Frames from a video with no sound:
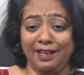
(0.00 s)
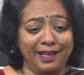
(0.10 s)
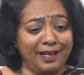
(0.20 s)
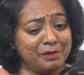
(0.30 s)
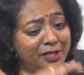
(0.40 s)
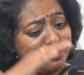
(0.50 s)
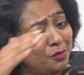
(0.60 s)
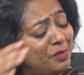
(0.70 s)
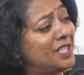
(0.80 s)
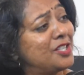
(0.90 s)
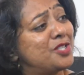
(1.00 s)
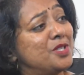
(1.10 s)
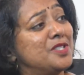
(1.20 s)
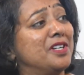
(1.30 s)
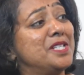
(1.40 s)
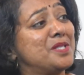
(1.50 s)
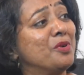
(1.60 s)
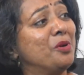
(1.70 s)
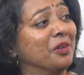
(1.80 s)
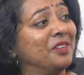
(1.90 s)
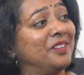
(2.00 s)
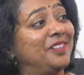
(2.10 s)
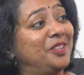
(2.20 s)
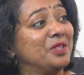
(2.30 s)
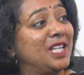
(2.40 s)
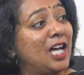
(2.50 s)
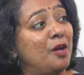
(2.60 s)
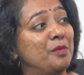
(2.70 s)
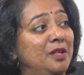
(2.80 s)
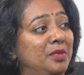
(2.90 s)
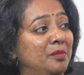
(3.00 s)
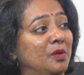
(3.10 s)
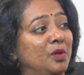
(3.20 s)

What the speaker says: But the room attached to it is very small. You wonder how many people will be